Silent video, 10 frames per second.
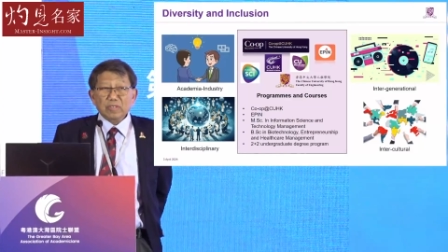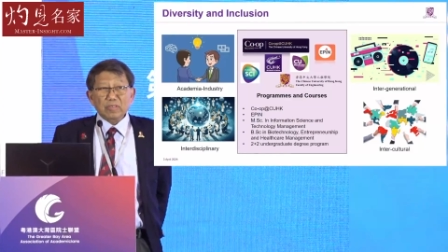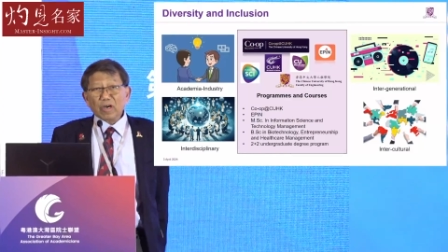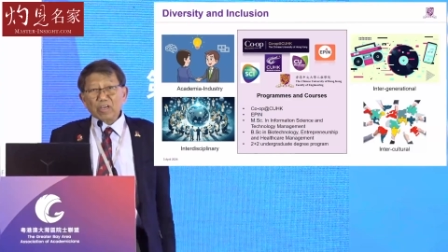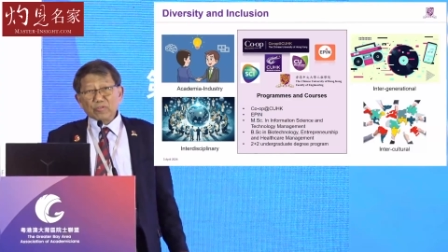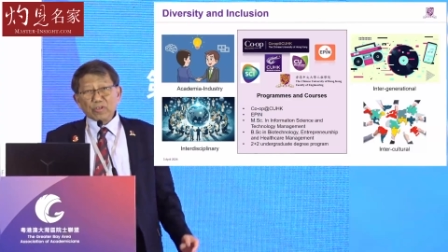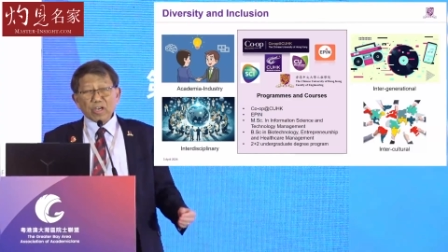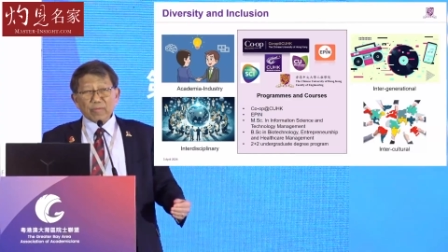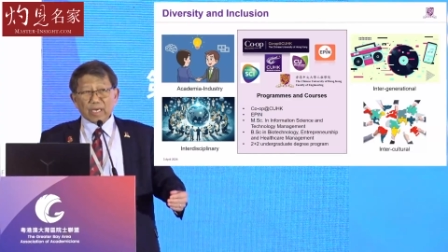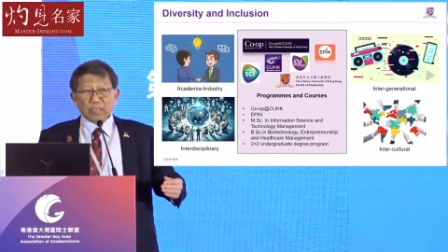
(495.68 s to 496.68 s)
You
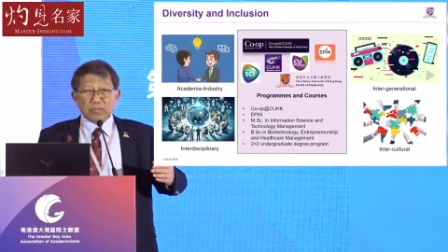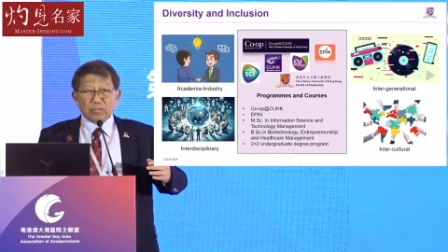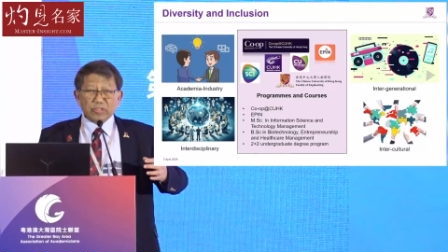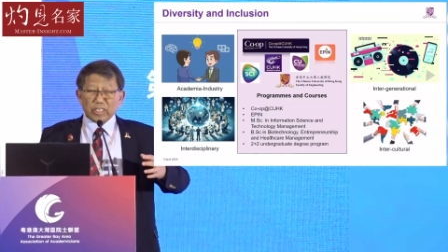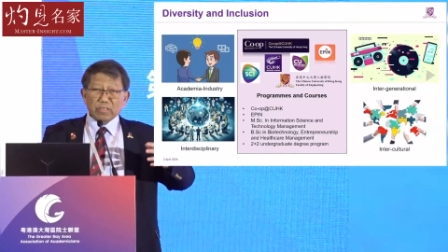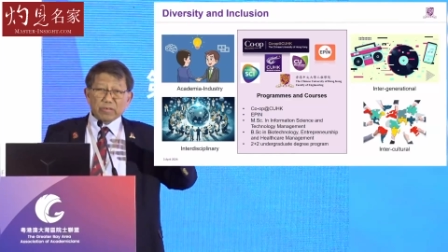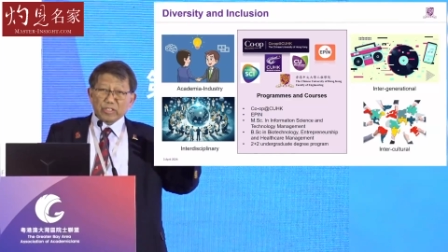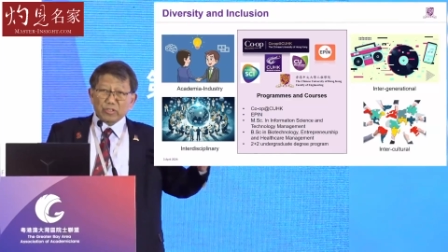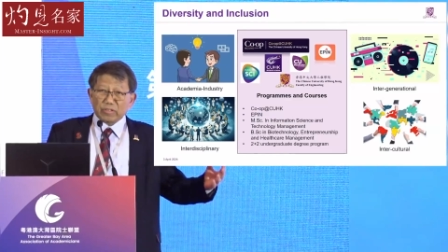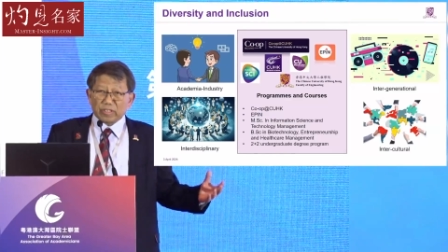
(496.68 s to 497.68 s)
talk about
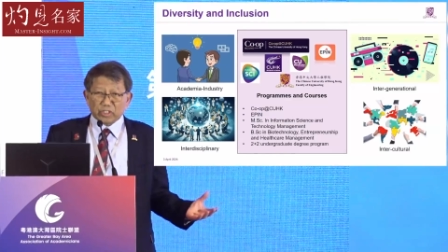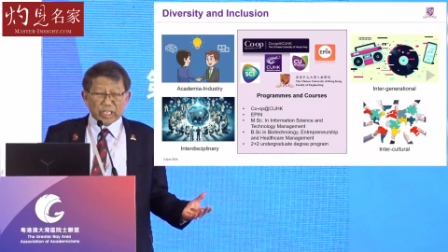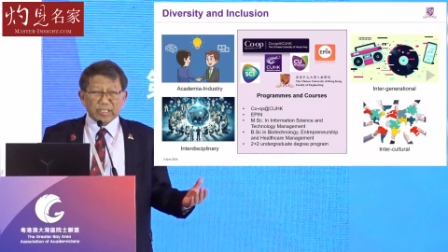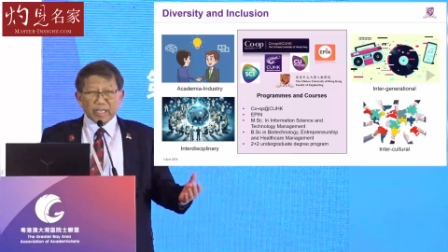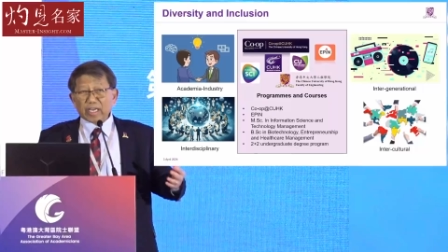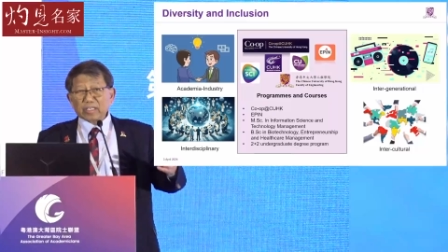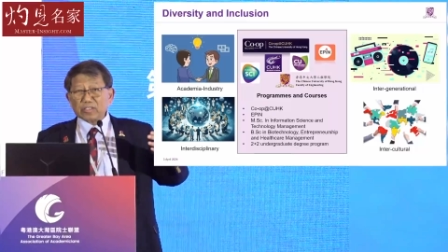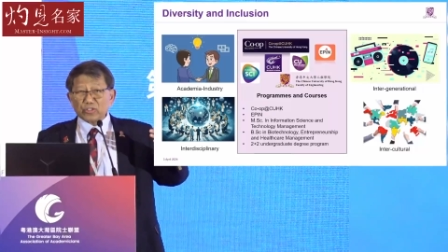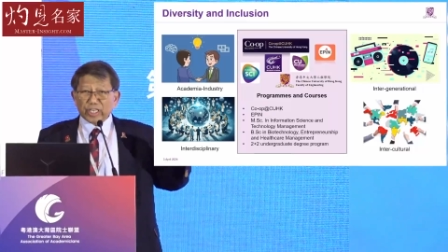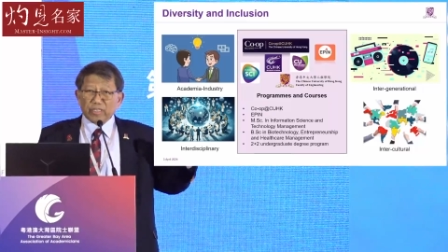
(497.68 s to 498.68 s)
generation, Gen
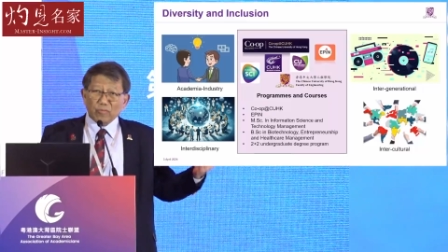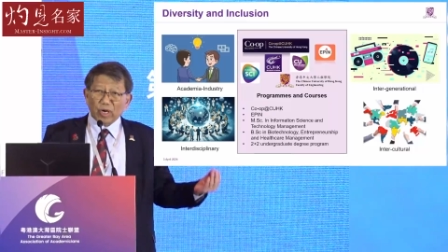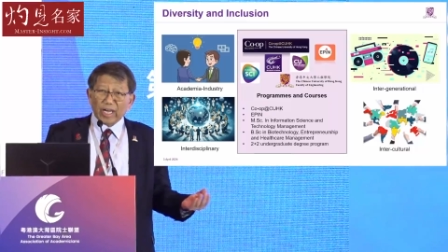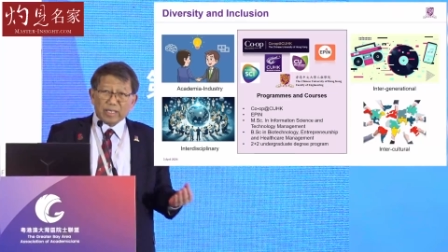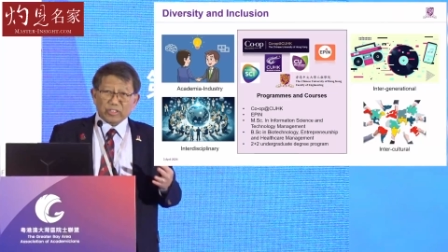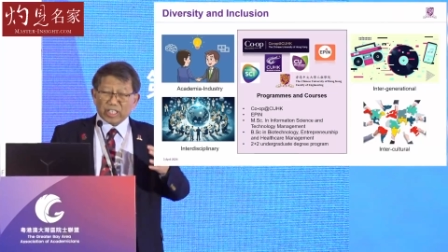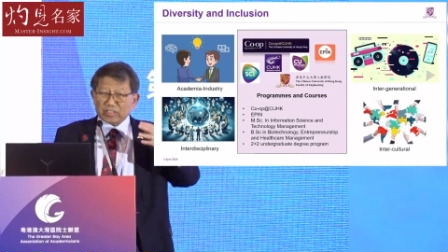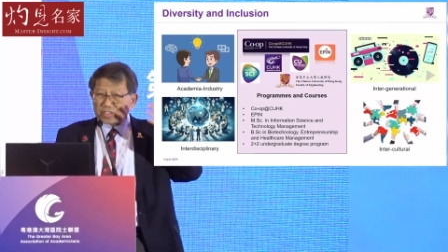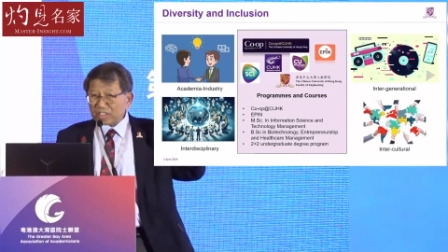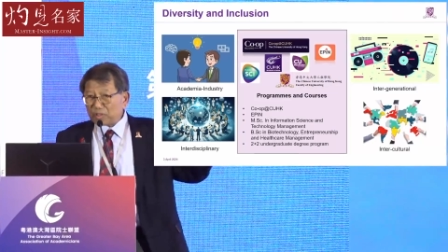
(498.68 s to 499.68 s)
X, Gen Y,
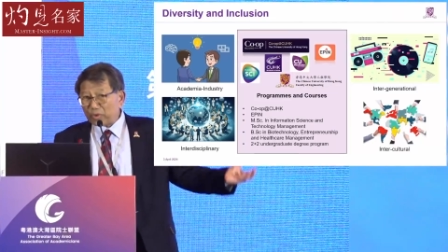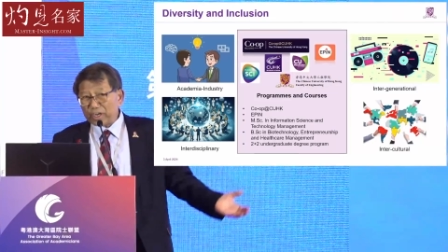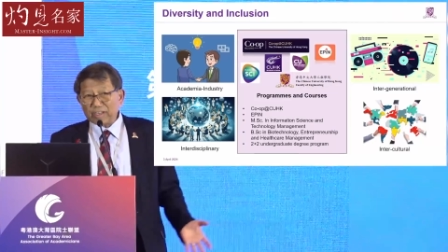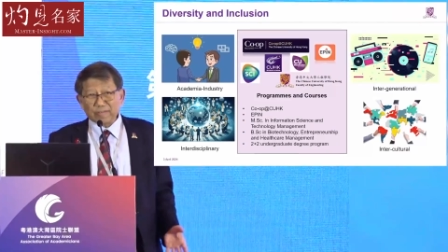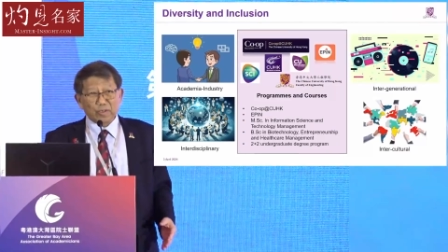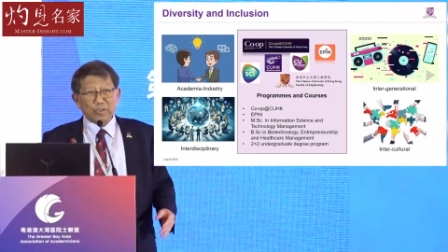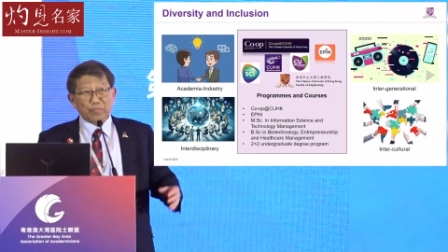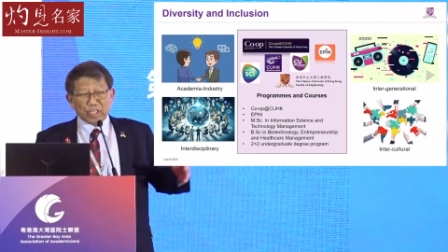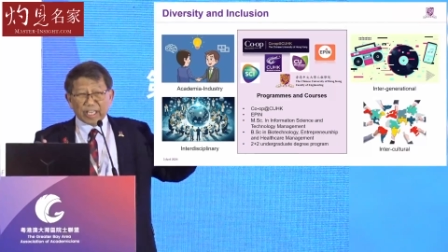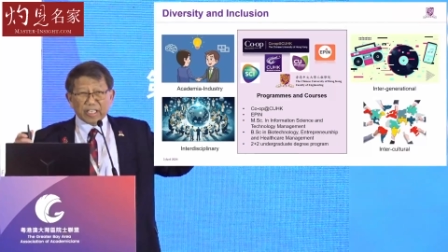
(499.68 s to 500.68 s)
Gen Z, whatever,
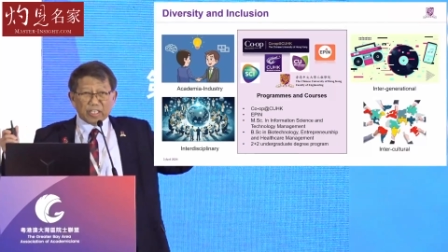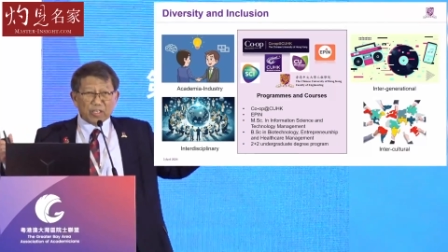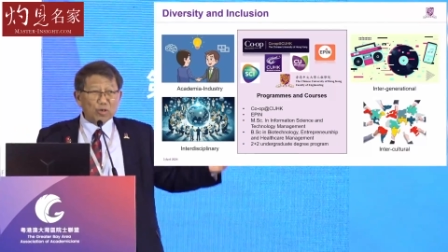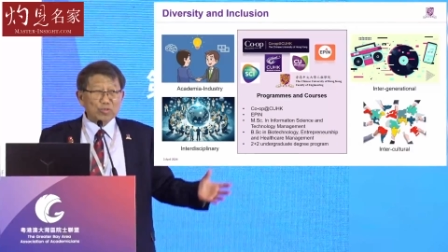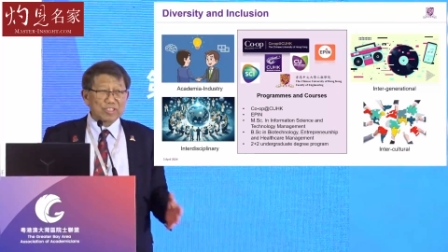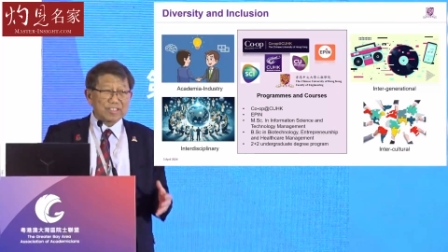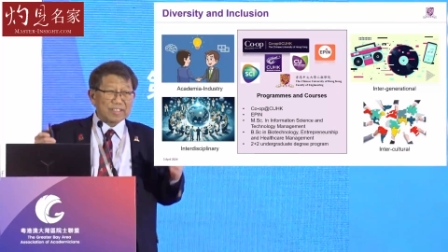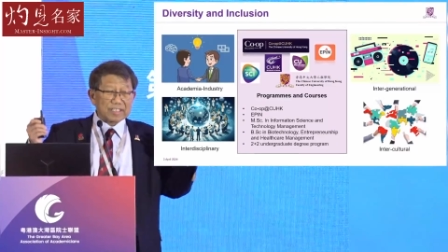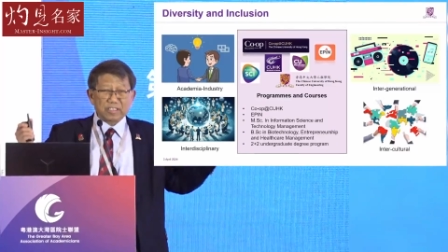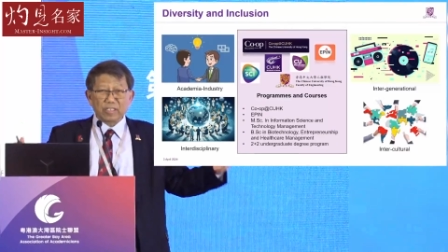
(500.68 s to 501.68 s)
millennials,
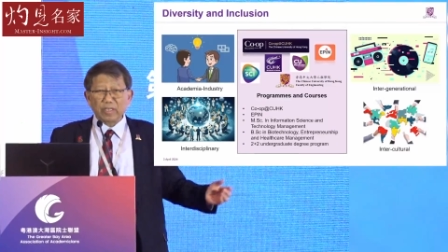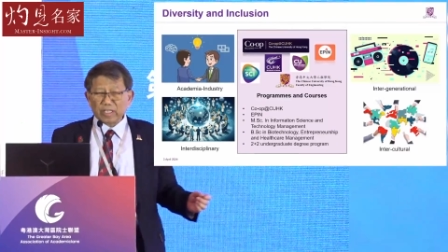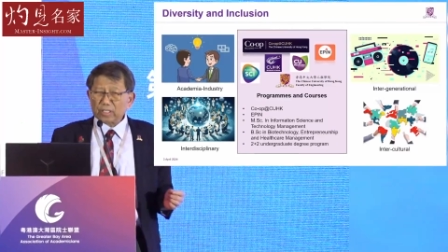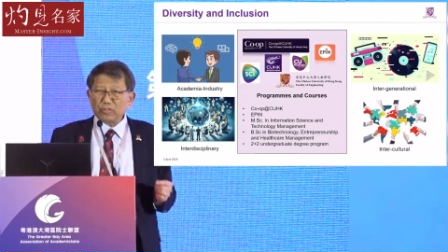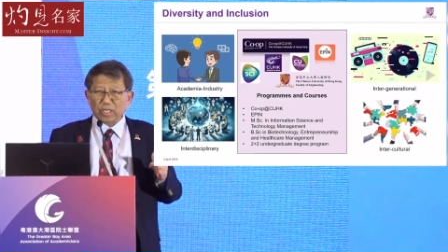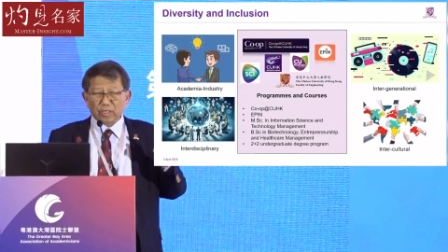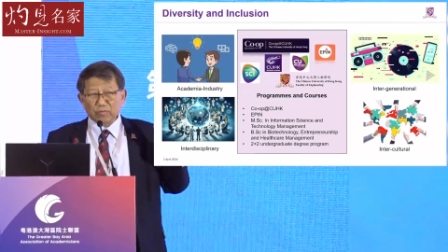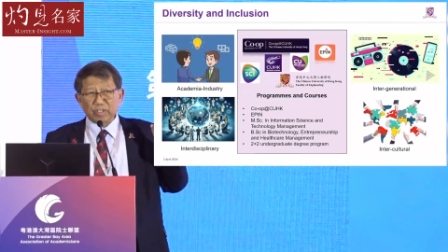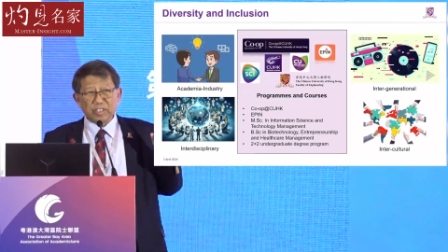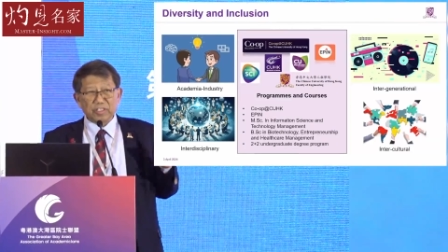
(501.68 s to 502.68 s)
and etc. Actually, I
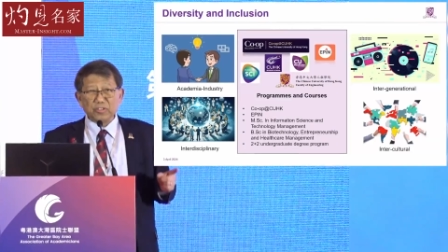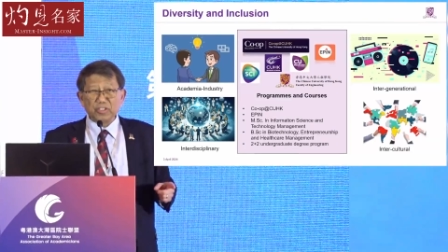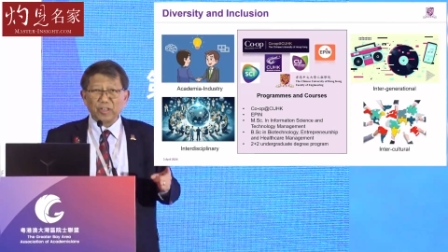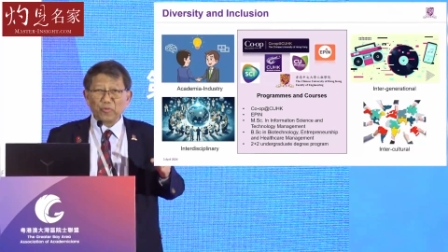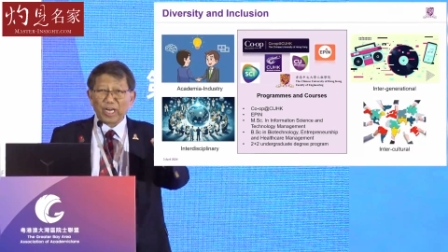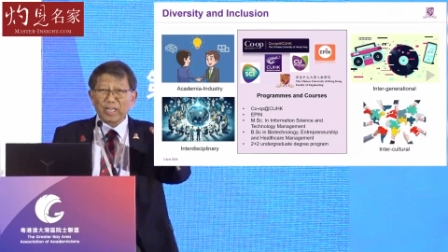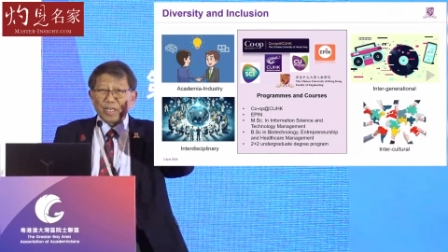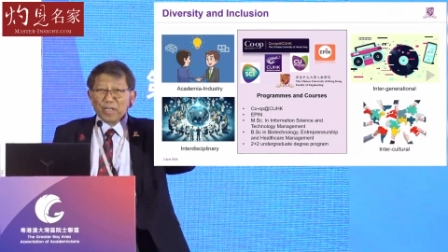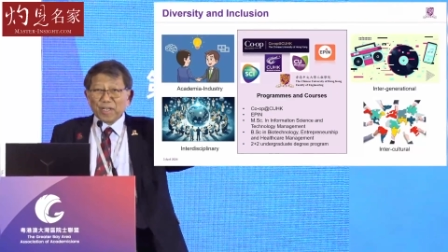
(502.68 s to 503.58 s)
don't think there's a Gen Y.